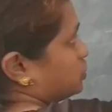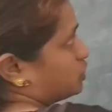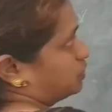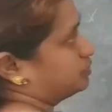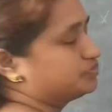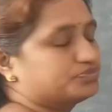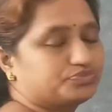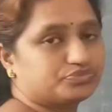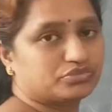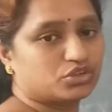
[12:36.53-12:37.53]
2.
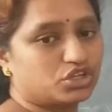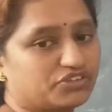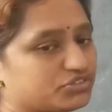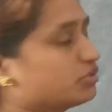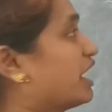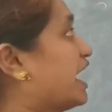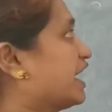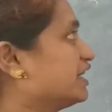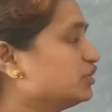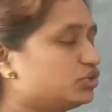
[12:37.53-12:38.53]
You have to
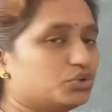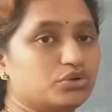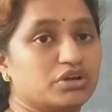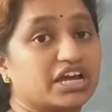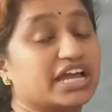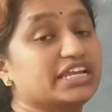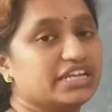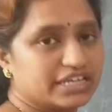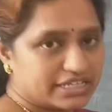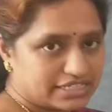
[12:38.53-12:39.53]
add 2 and
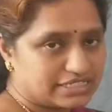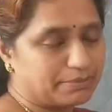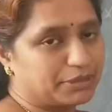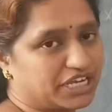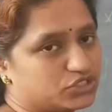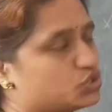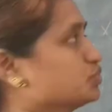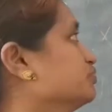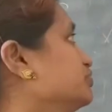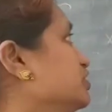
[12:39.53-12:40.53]
subtract 2.
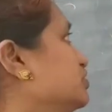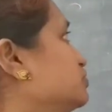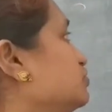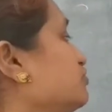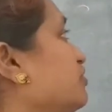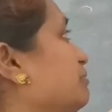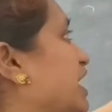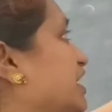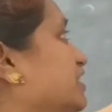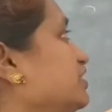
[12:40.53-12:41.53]
So if I am
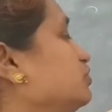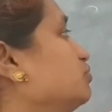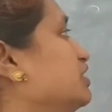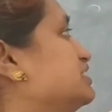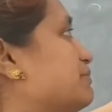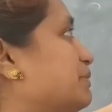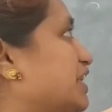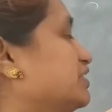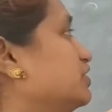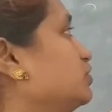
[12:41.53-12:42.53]
adding 2 and
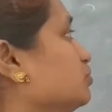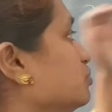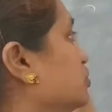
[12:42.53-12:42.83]
subtracting 2.